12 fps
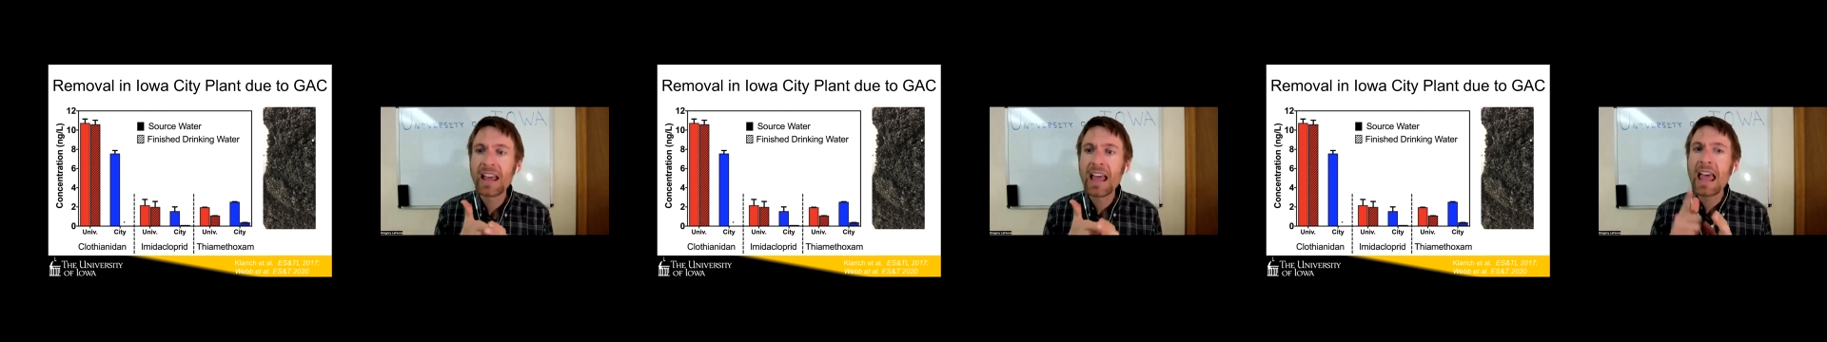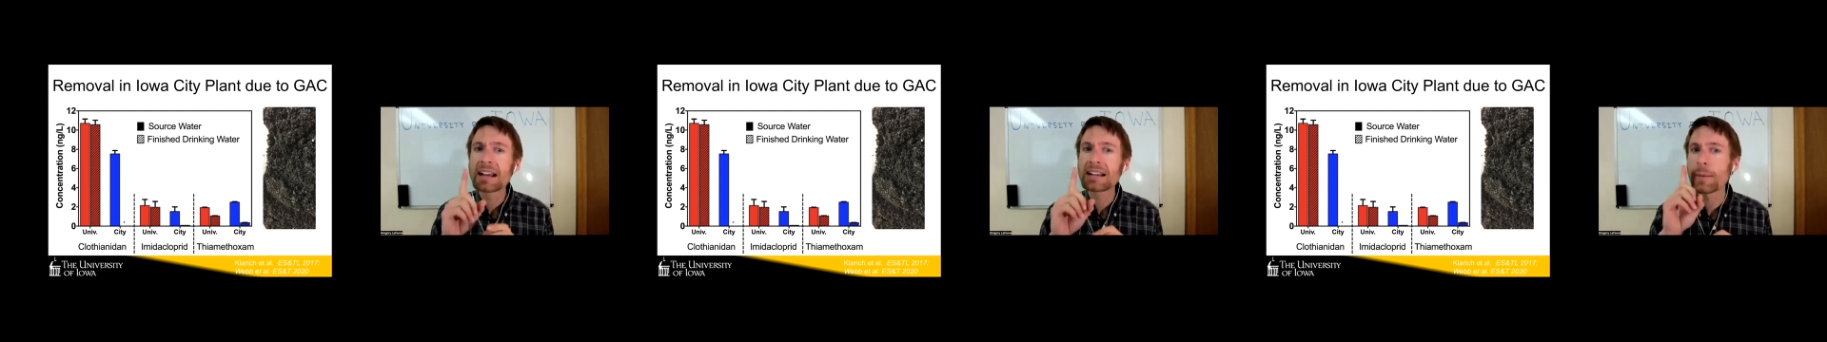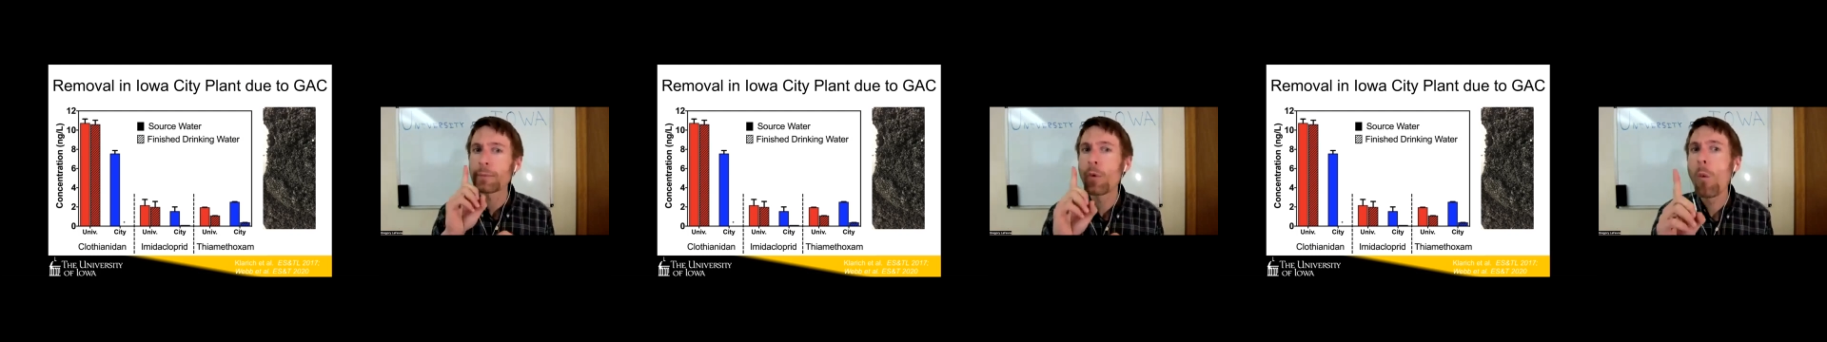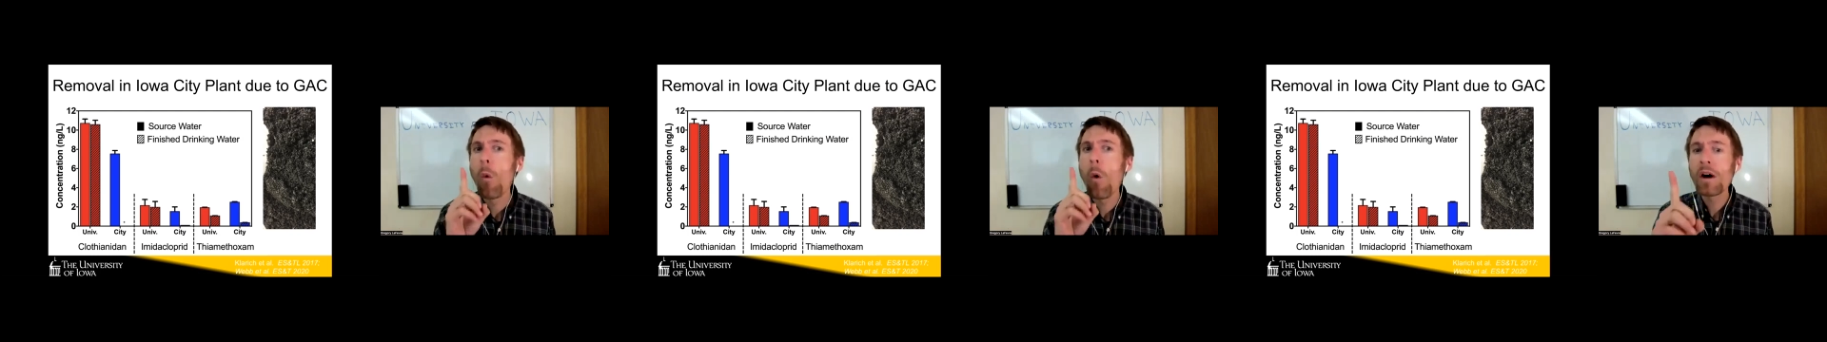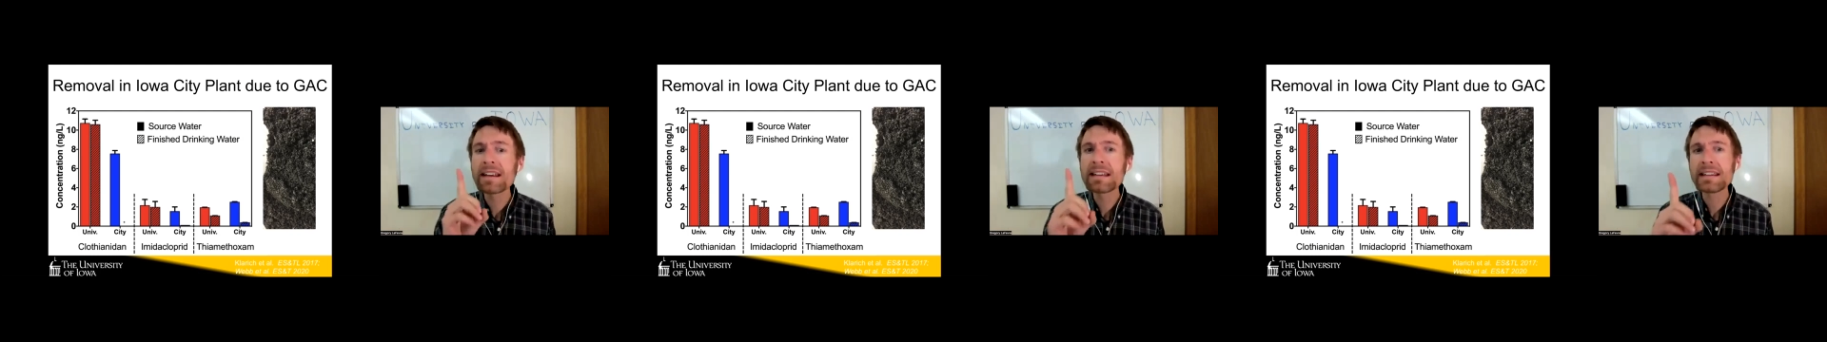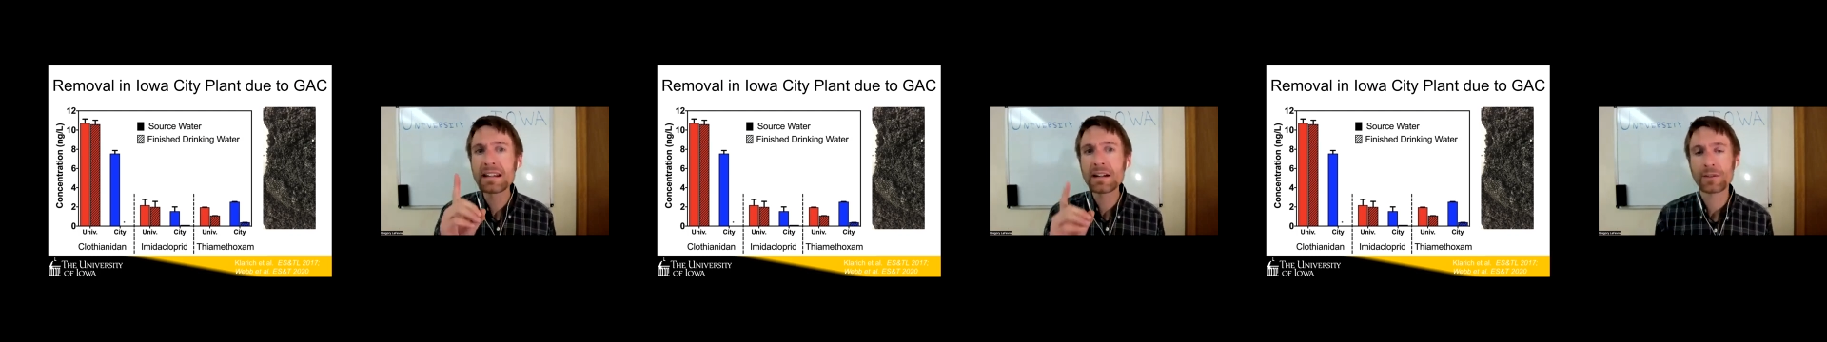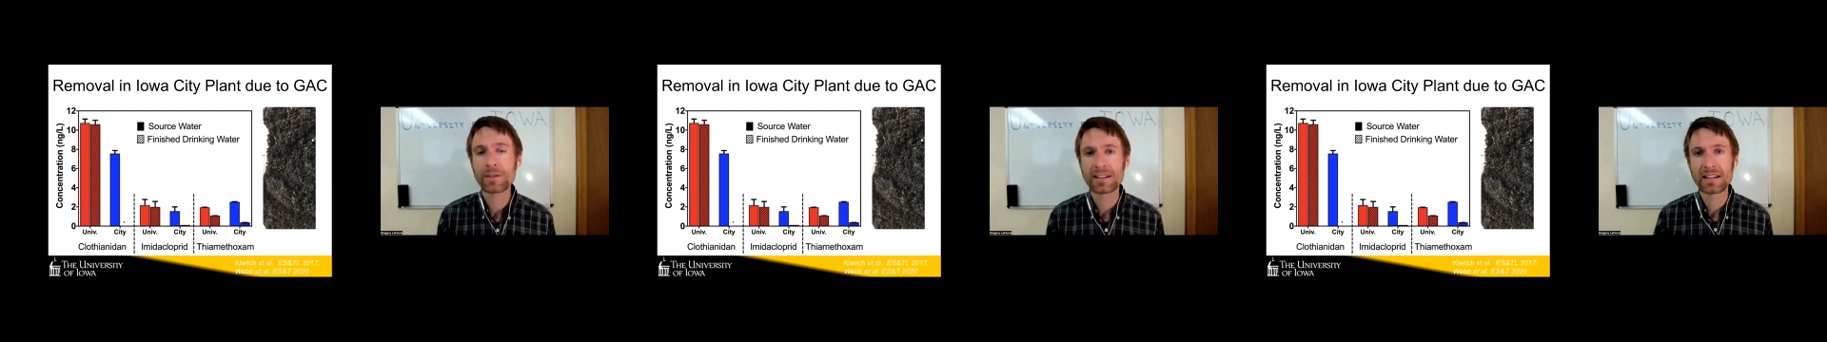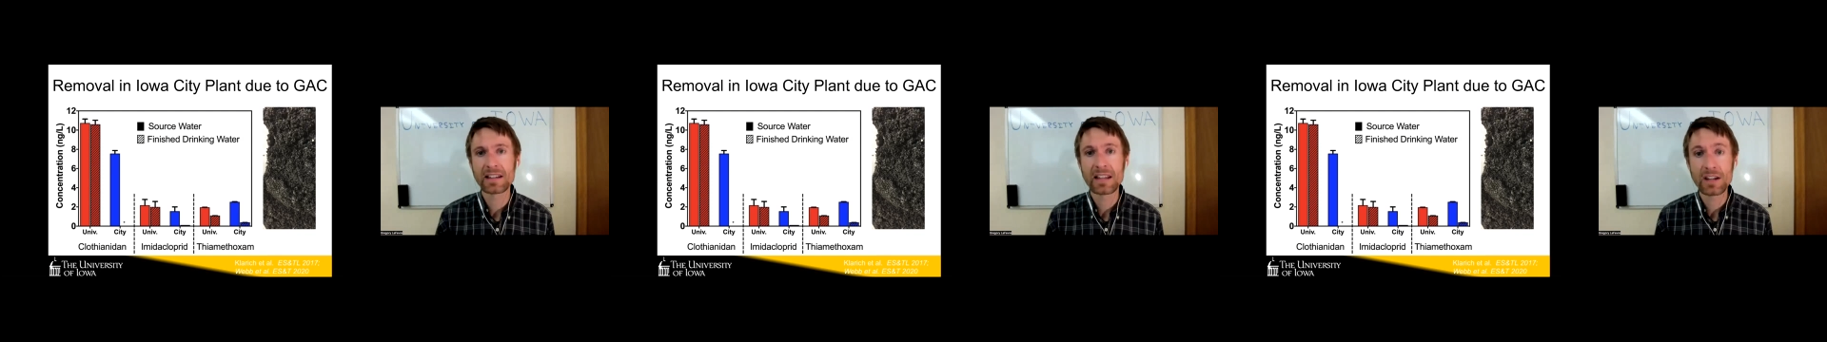except one difference
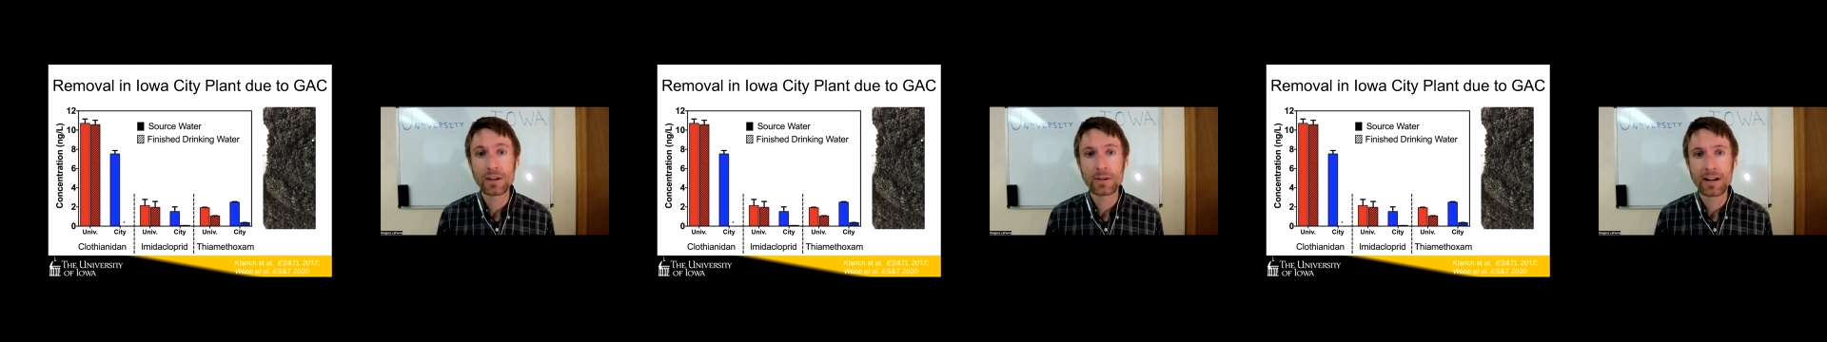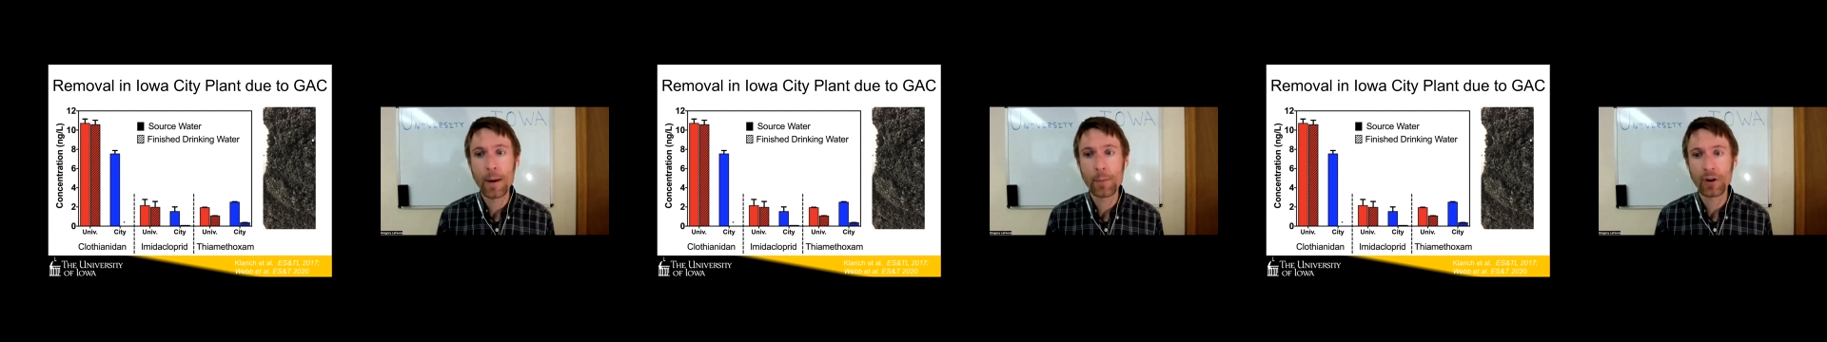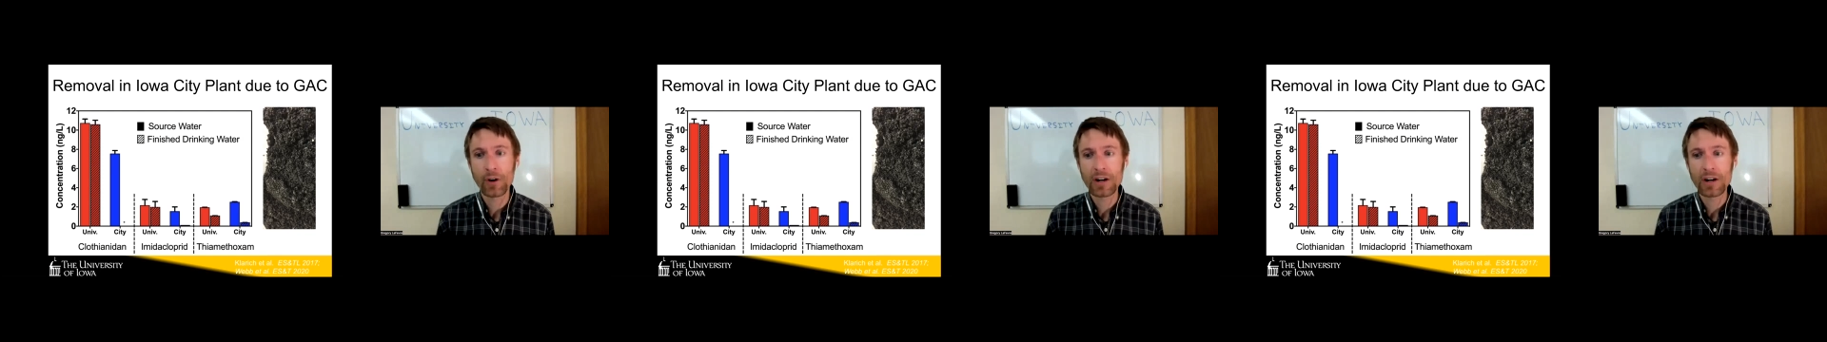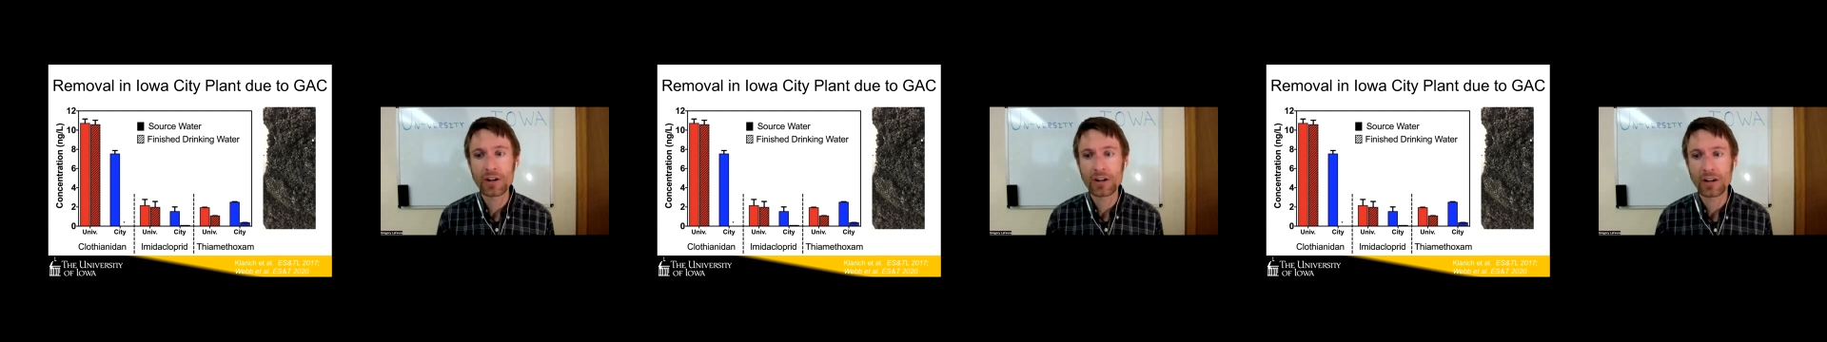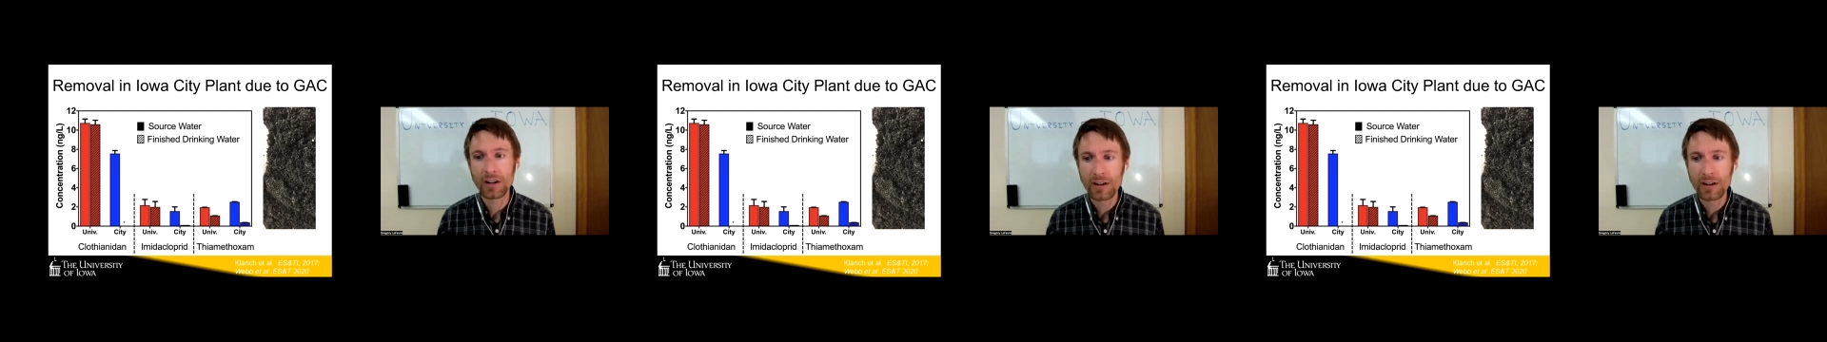in the unit operation,